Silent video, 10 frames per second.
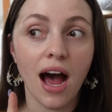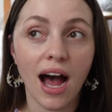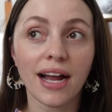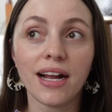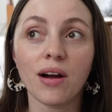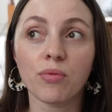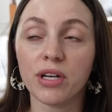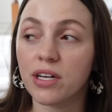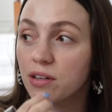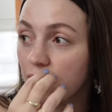I got rid
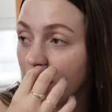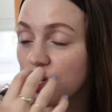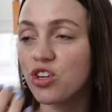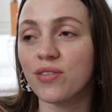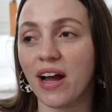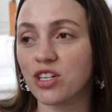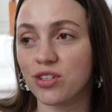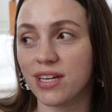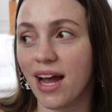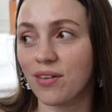of, I should have
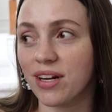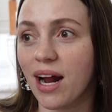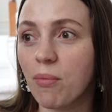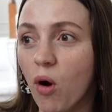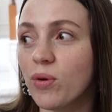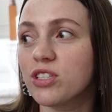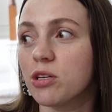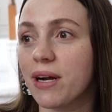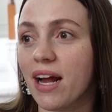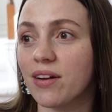actually counted. I'm always good
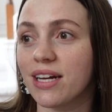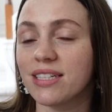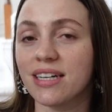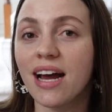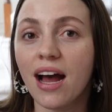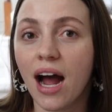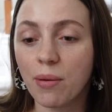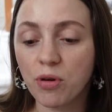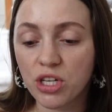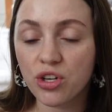about counting. I didn't.
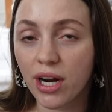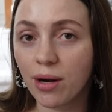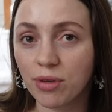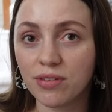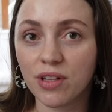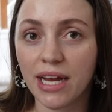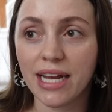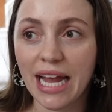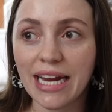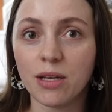I'm pretty sure I got rid of
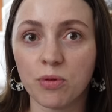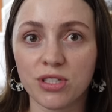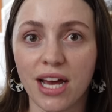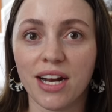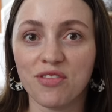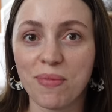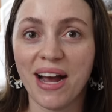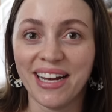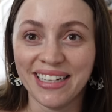like eighty percent of my